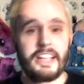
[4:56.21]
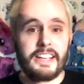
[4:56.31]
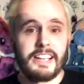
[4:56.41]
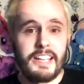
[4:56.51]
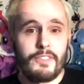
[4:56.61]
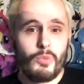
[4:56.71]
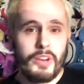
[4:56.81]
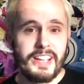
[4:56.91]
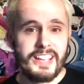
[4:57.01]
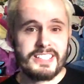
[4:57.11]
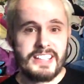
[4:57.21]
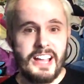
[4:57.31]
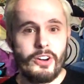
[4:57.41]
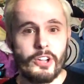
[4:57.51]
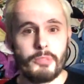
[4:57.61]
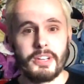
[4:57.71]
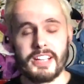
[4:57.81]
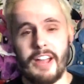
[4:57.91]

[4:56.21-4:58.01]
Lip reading: Technically, if you want to get into that argument,